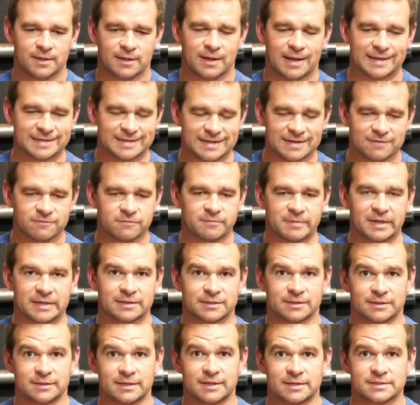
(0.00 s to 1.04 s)
I didn't even make
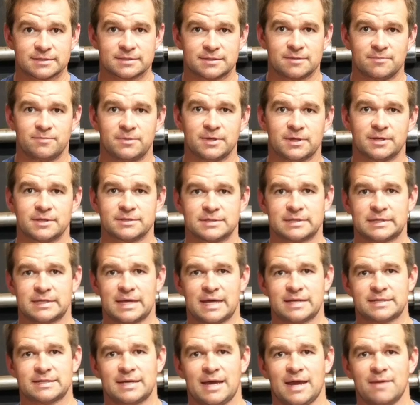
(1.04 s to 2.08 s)
the list because at
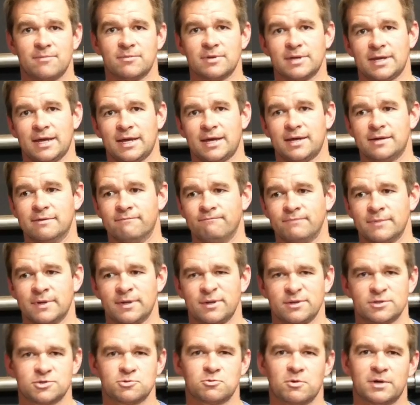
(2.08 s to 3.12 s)
that time we had
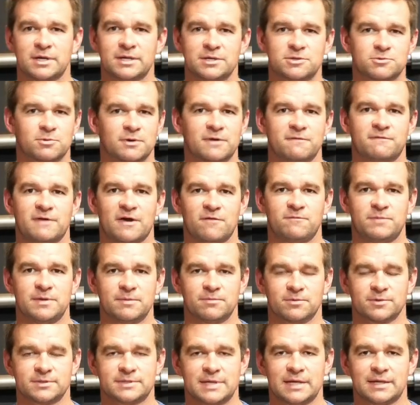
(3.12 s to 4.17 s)
20, 25
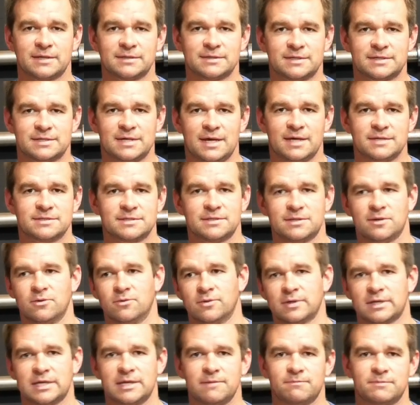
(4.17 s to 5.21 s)
people taking the test, and they
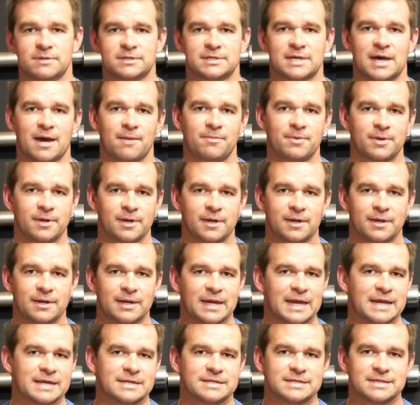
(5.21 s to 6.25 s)
only keep the top
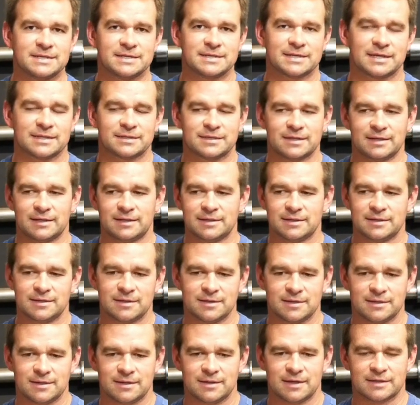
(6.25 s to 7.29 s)
18, I think,
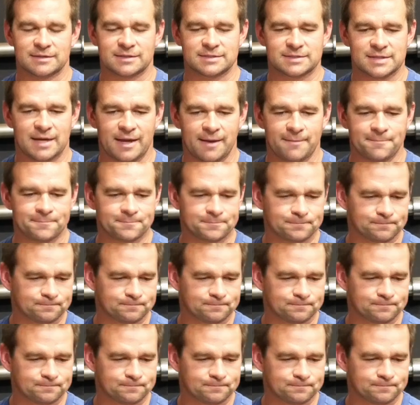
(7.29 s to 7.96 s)
at the time.